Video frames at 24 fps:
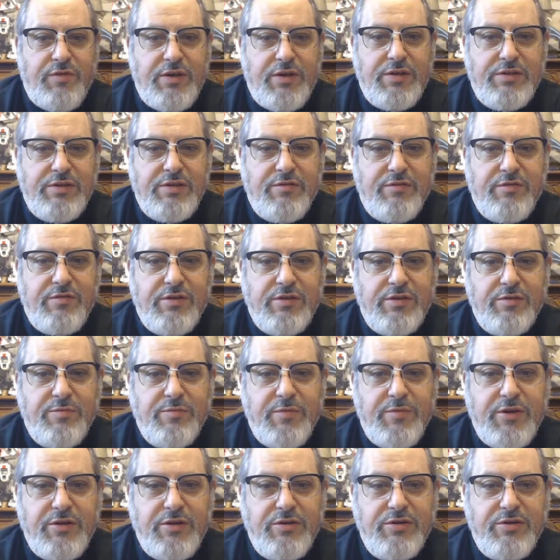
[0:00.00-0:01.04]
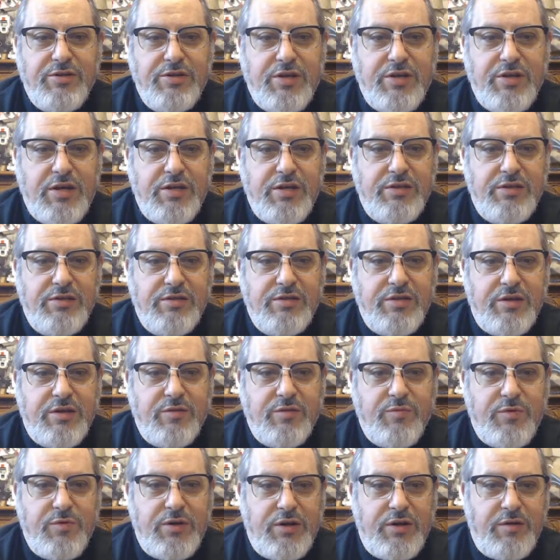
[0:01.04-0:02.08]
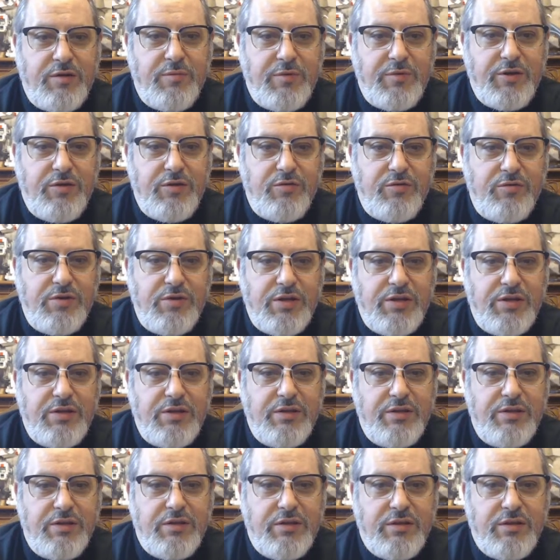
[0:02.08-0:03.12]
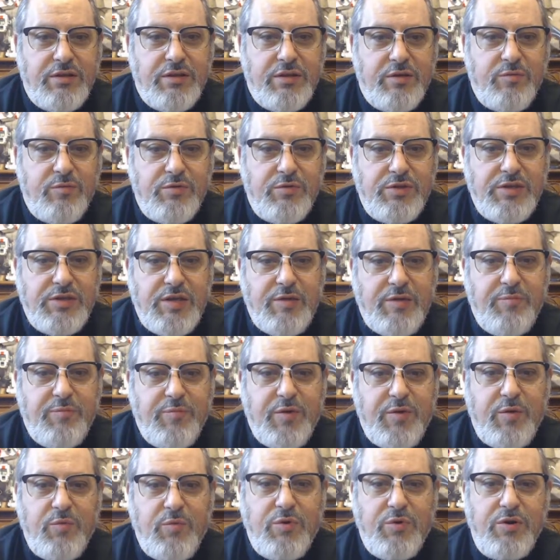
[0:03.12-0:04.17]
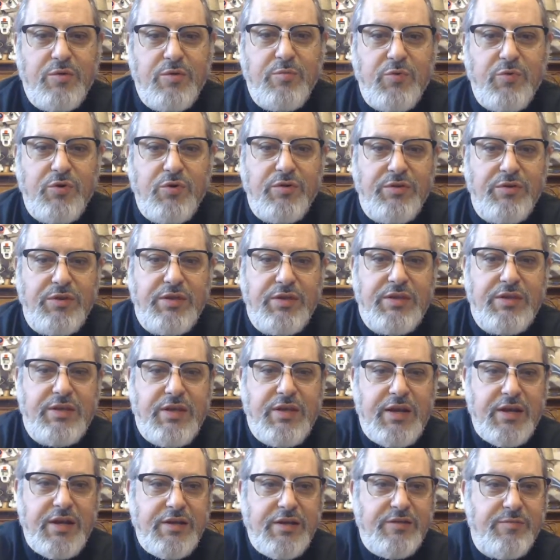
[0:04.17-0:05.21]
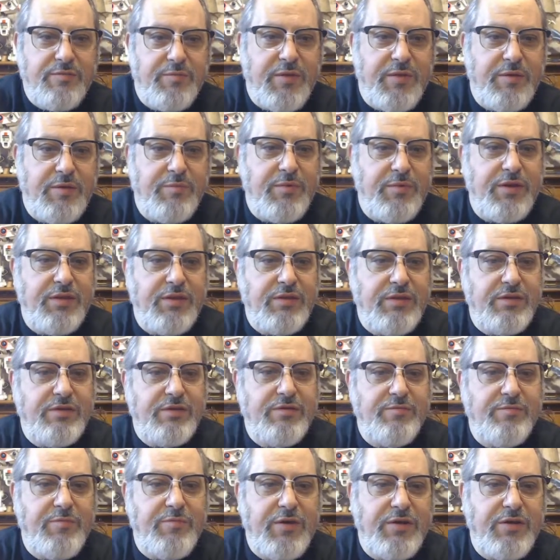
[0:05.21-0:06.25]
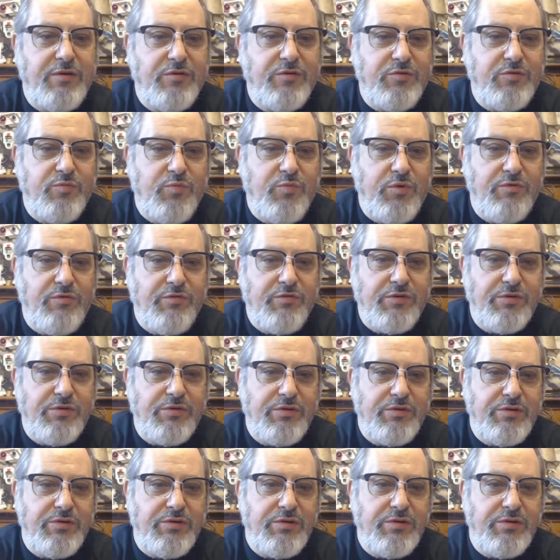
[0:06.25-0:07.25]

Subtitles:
after this model's shot, select one enemy unit that was hit by one or more of the attacks made by this model's wyvern,